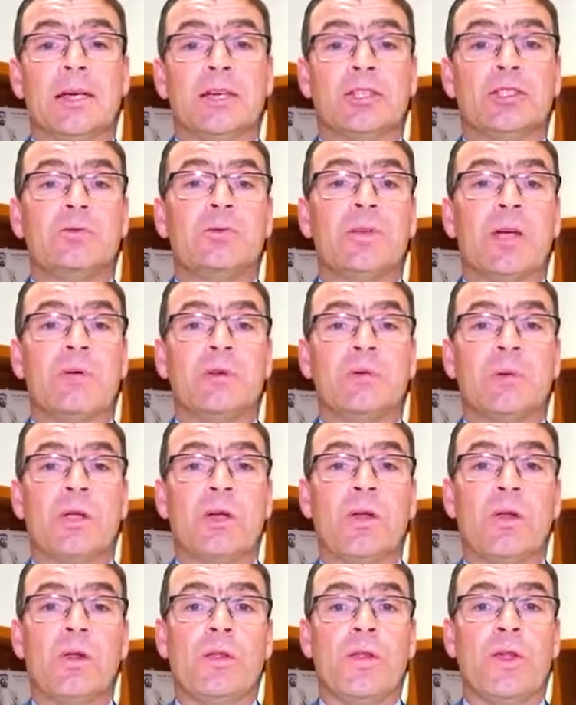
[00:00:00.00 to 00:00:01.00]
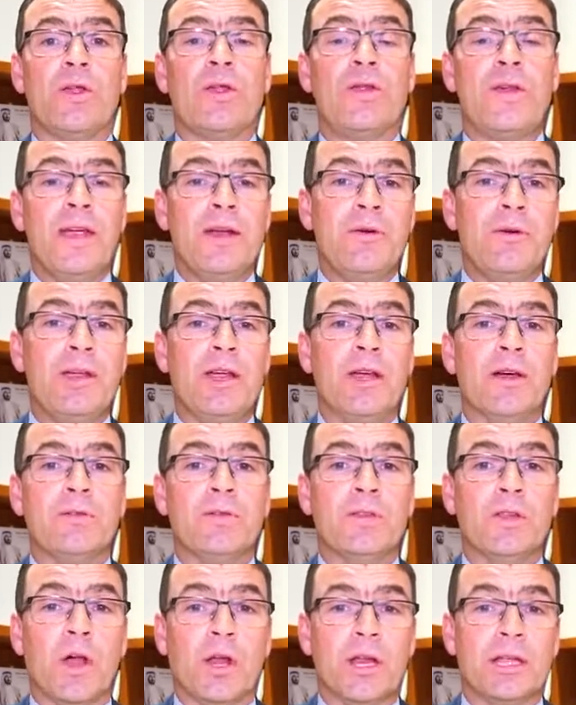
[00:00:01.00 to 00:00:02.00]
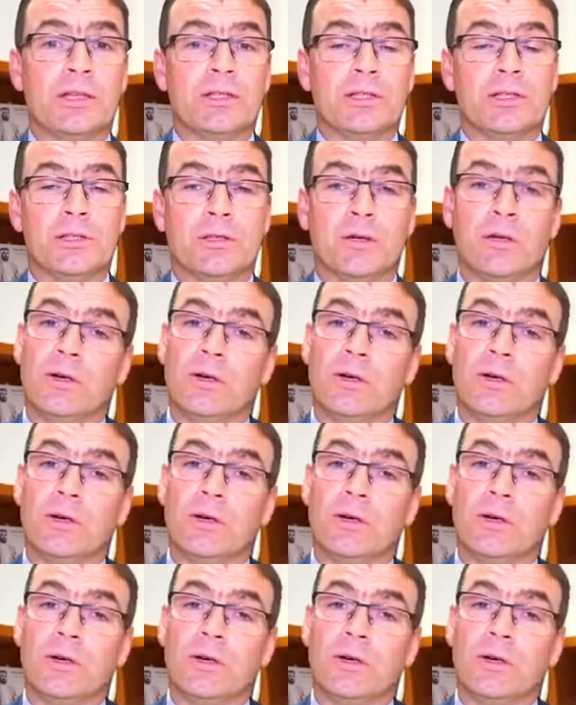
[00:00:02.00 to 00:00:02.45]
a subject which we call the theory of knowledge,